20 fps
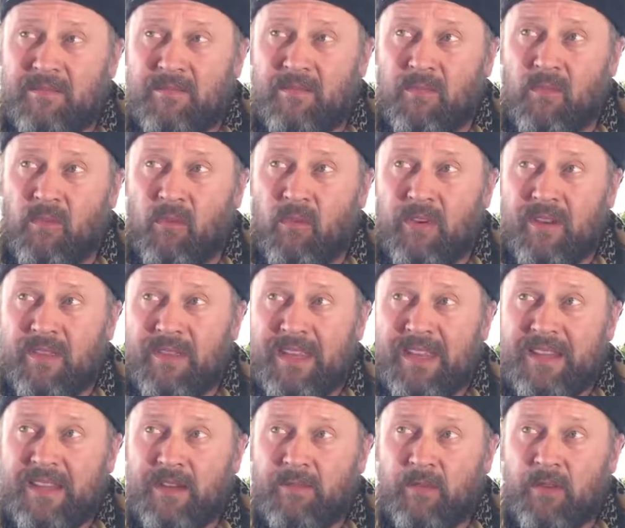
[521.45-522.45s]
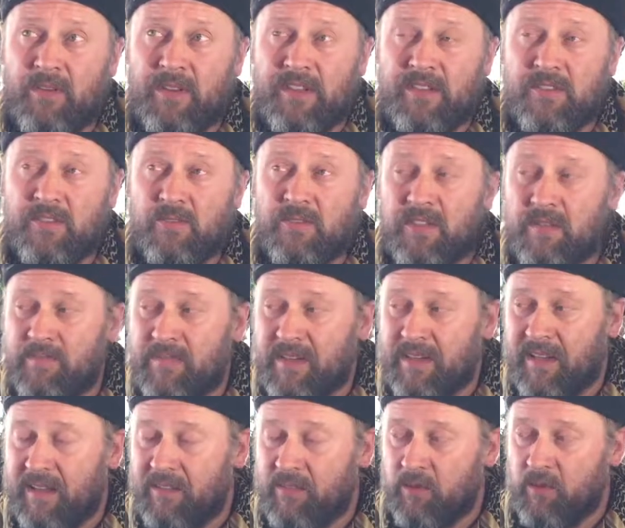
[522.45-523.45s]
more in detail what he's using.
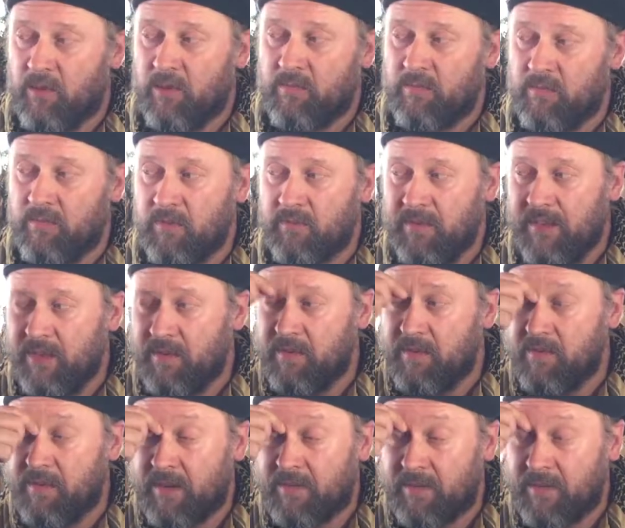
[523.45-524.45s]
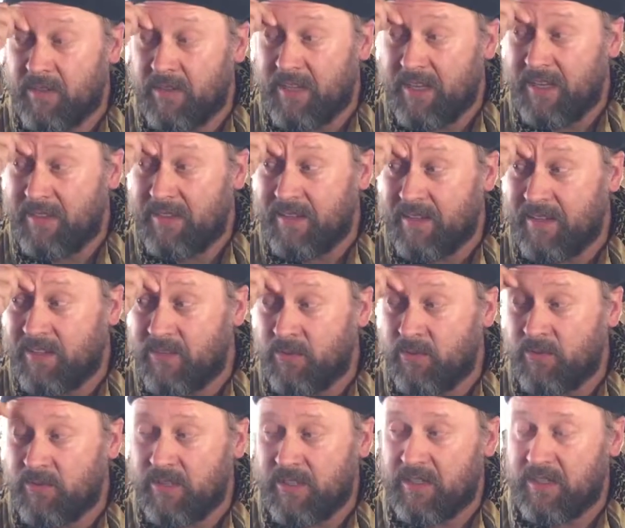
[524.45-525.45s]
But I'll talk a little bit about the kit that he's
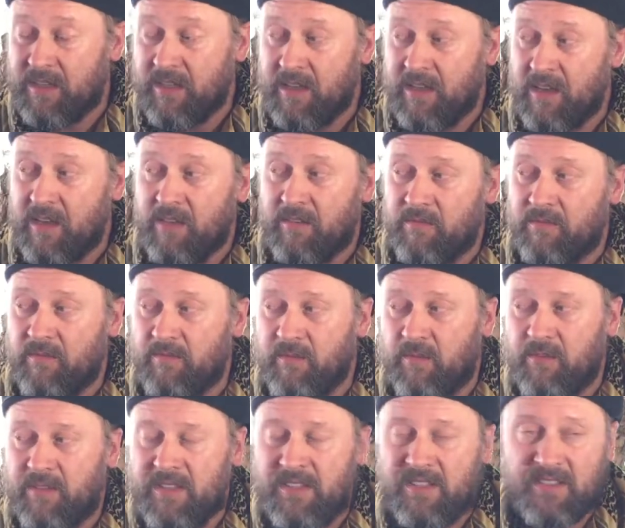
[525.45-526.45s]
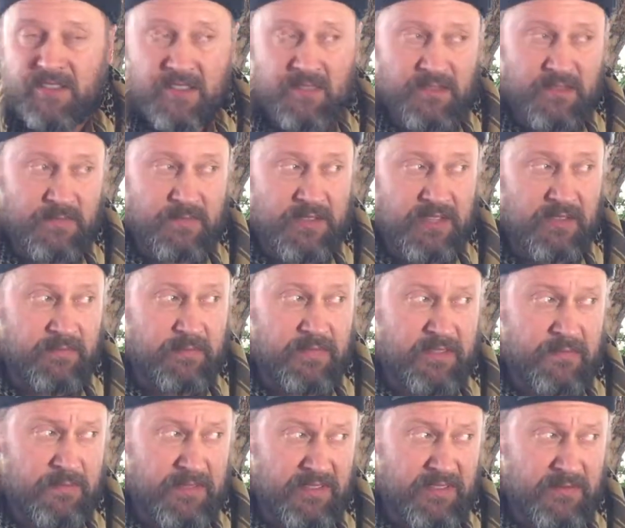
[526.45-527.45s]
using for these
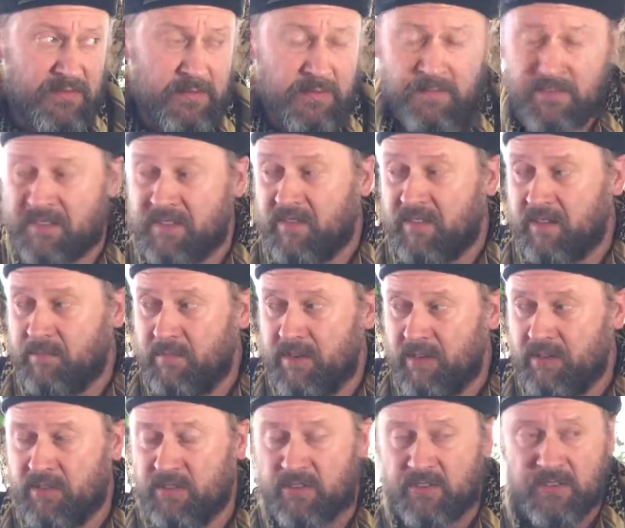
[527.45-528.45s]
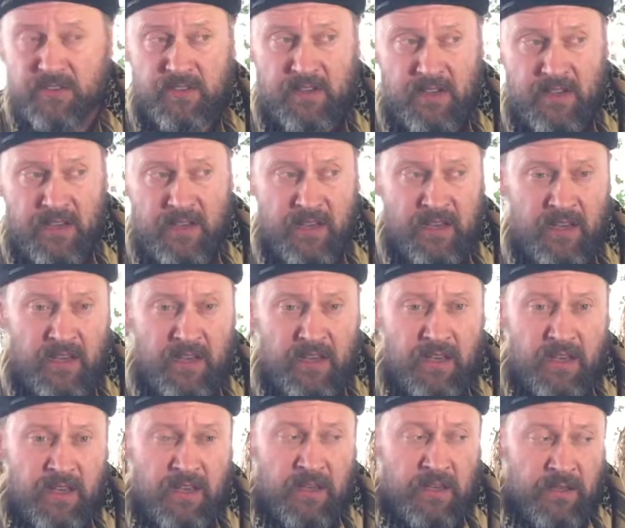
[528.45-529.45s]
specific pictures.
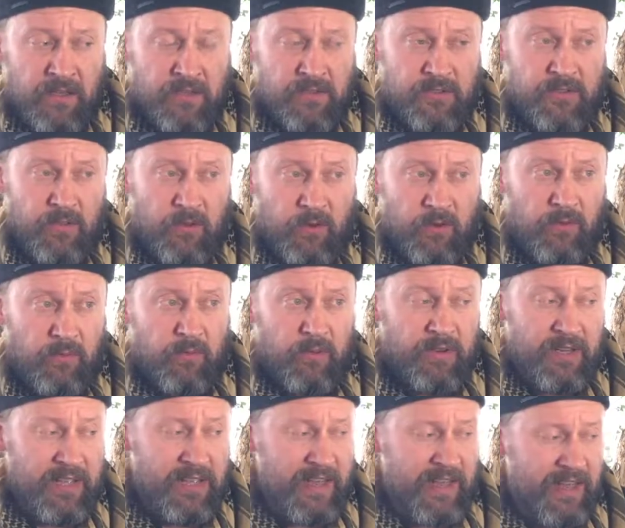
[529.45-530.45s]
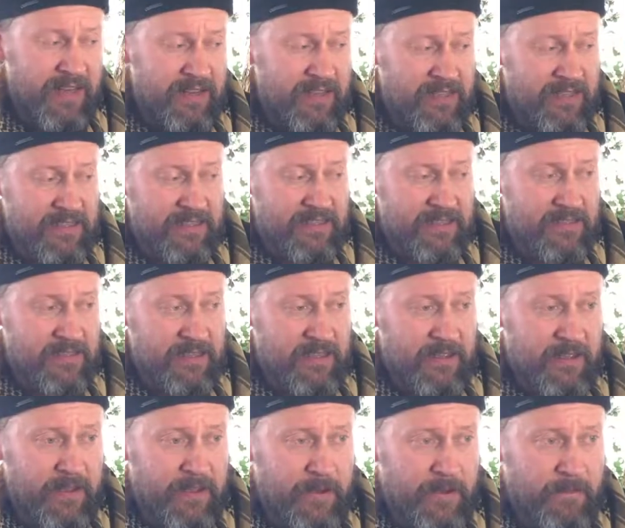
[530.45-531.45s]
So what he had is
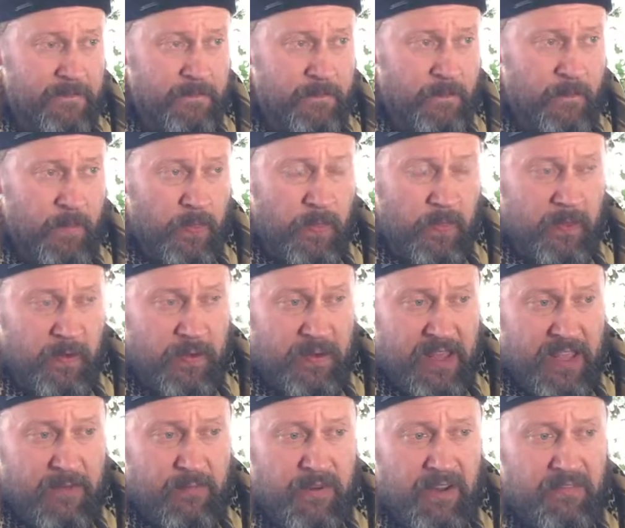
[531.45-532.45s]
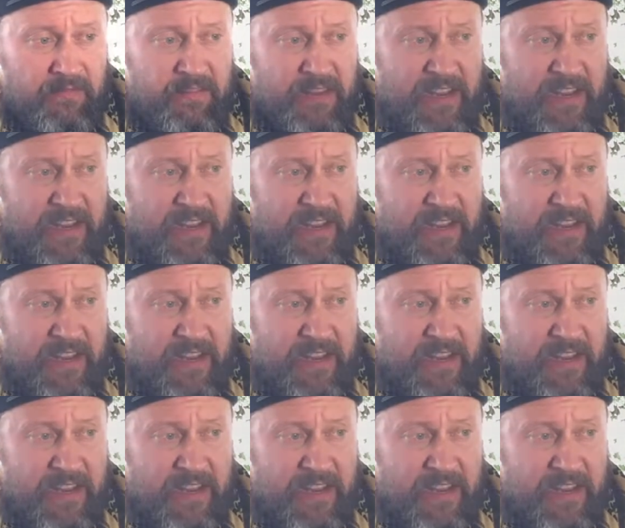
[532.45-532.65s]
an A1